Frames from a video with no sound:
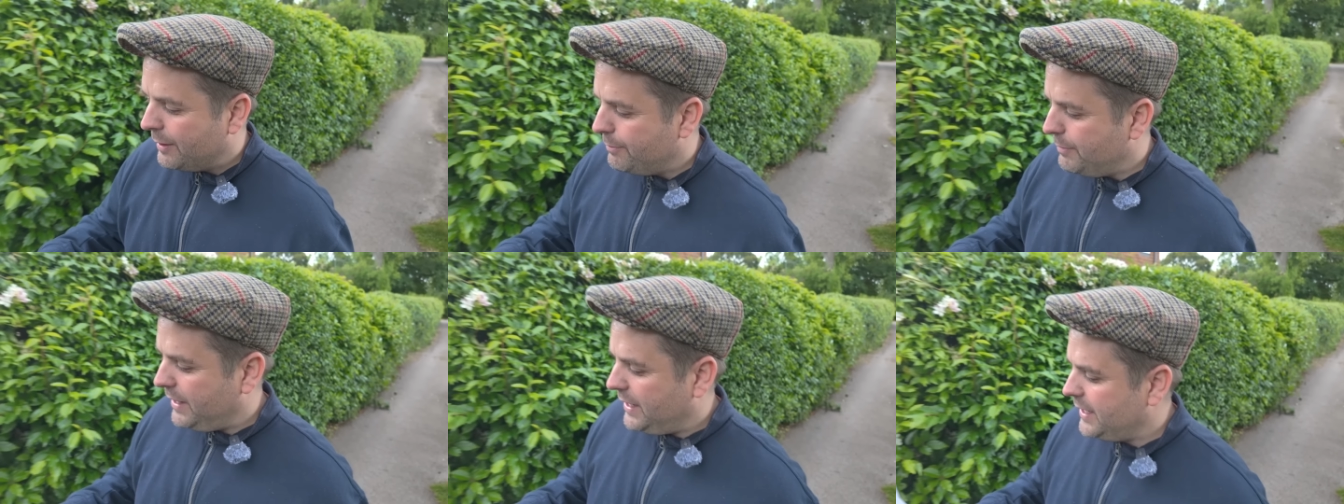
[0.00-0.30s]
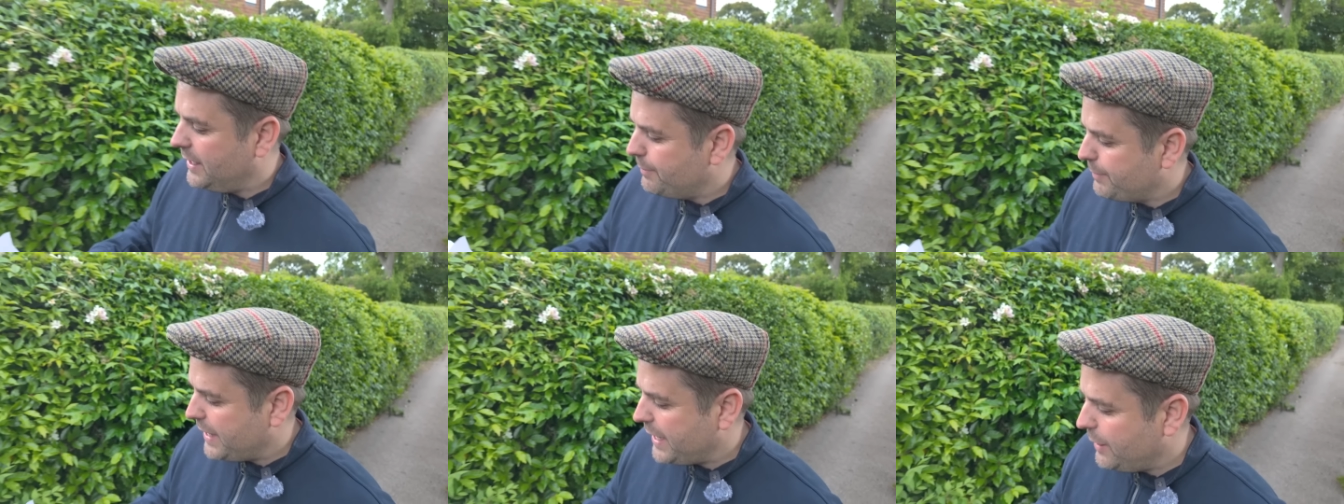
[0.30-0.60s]

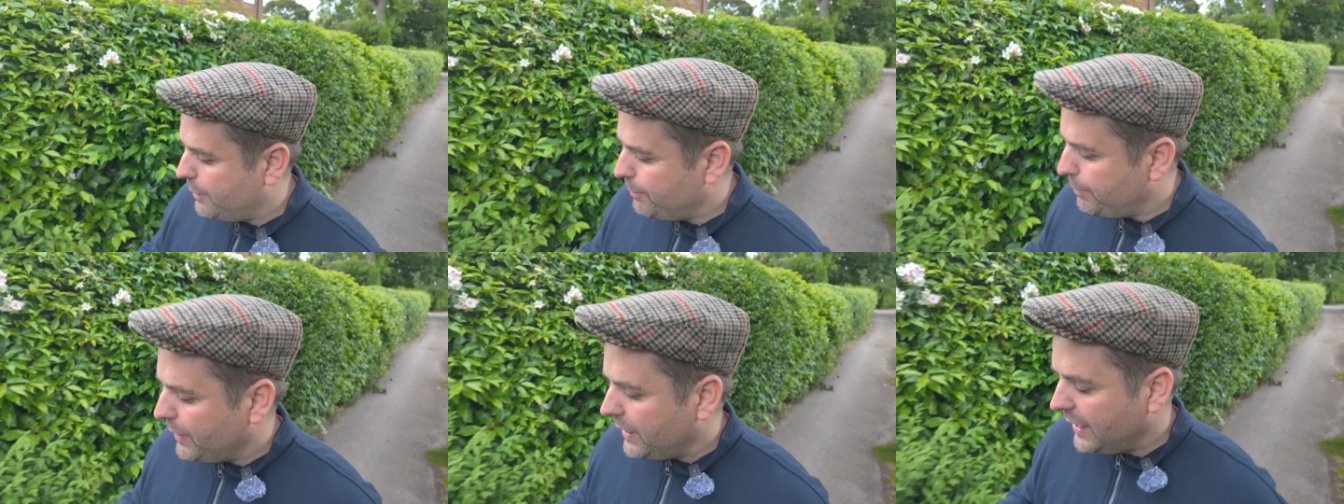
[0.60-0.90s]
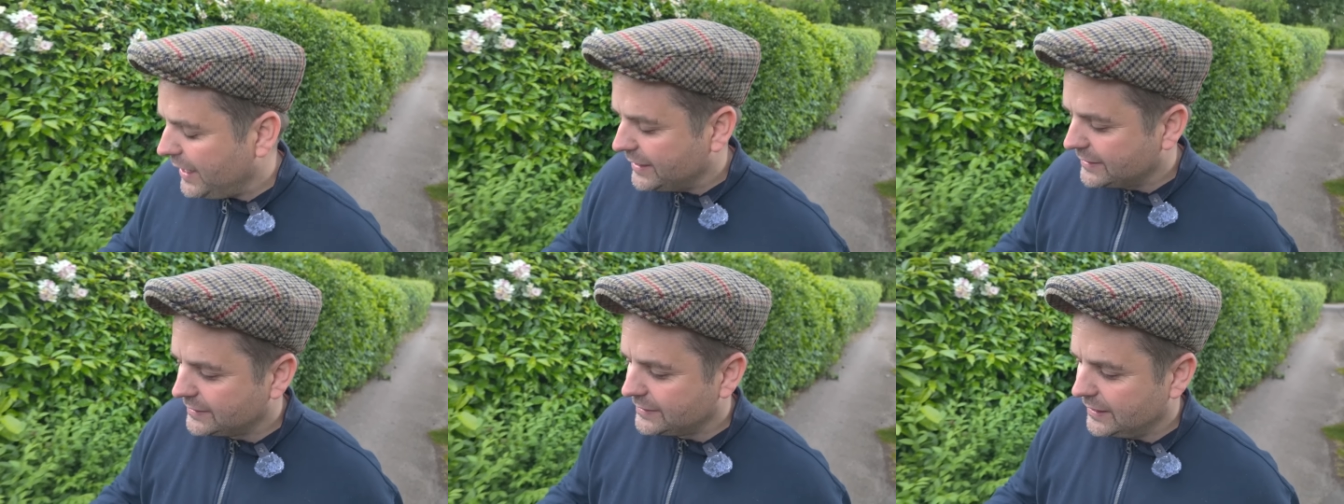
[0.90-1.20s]
million pound
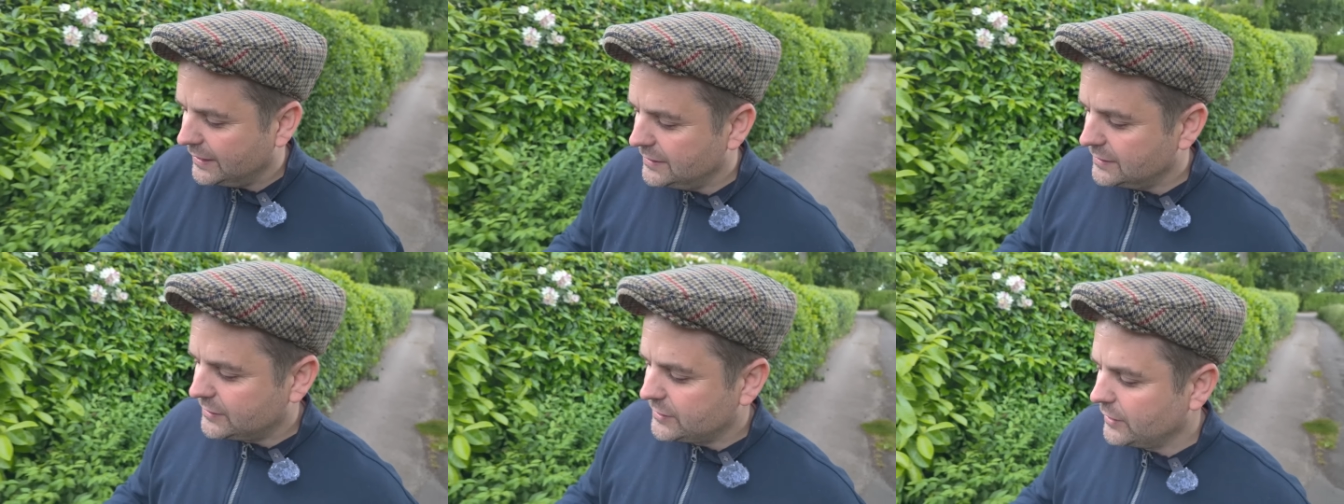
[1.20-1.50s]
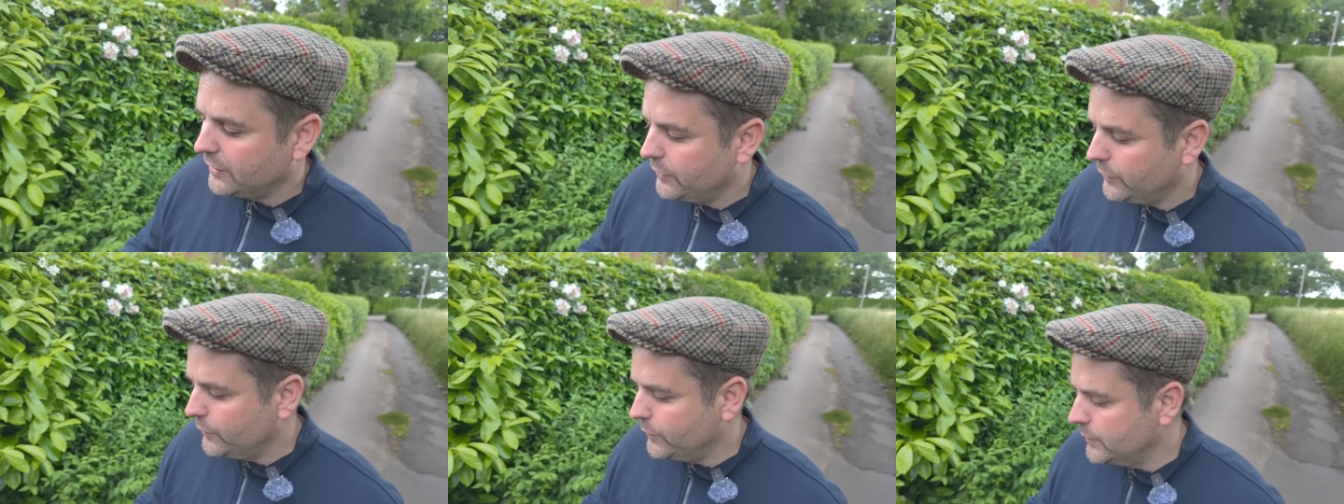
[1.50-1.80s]
plus and
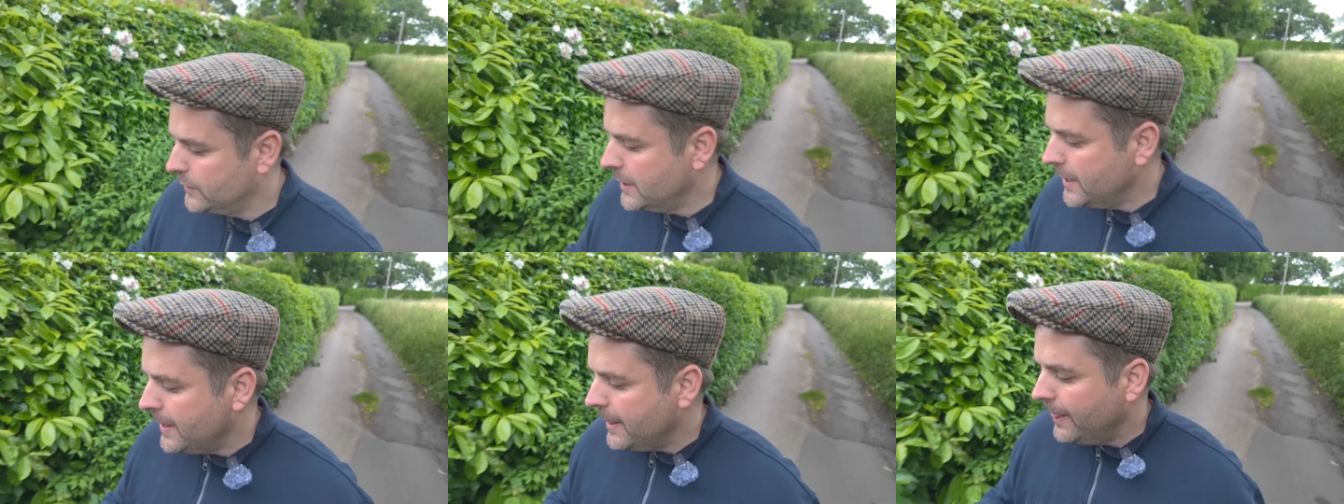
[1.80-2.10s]
so